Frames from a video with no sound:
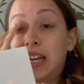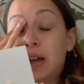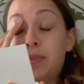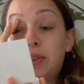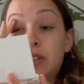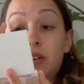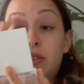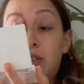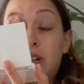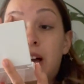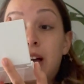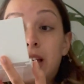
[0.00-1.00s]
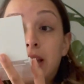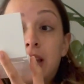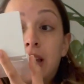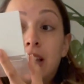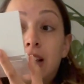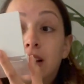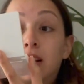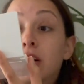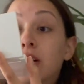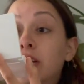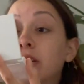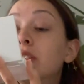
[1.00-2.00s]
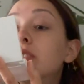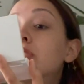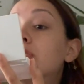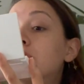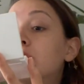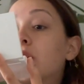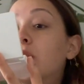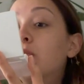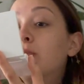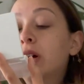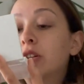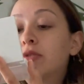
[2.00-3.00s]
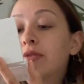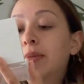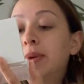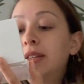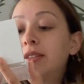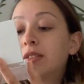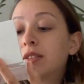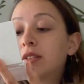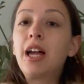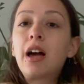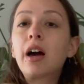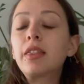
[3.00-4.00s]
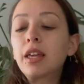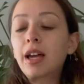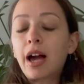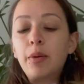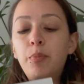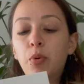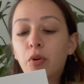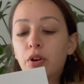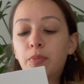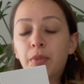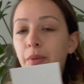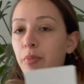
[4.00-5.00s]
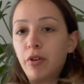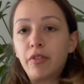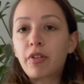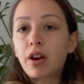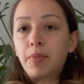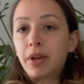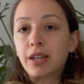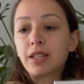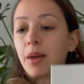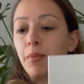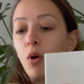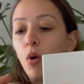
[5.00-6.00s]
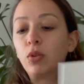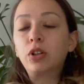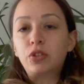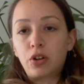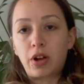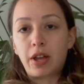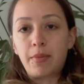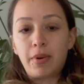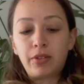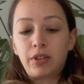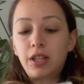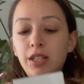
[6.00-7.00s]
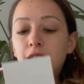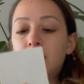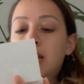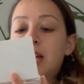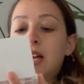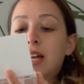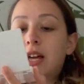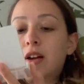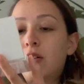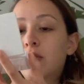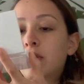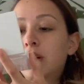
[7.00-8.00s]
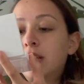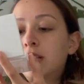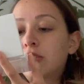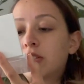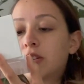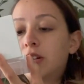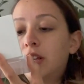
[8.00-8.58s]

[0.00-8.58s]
episode. I learned so much from it. I think I bored my boyfriend because I'm only talking about this, and I already started